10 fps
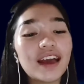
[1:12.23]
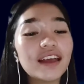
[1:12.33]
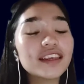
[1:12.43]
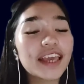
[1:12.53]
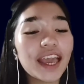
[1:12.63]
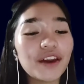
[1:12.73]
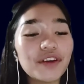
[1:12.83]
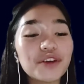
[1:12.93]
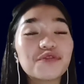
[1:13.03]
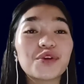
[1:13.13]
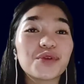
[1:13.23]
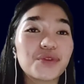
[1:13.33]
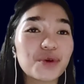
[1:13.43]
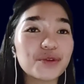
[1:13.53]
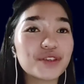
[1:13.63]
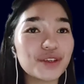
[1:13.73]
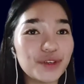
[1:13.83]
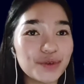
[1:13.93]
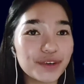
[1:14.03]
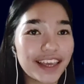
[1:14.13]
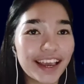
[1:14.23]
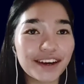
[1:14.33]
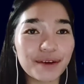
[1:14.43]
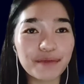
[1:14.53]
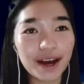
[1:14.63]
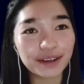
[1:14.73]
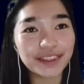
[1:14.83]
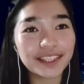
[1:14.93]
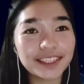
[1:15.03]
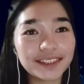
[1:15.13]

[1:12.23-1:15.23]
and caring for those you care about.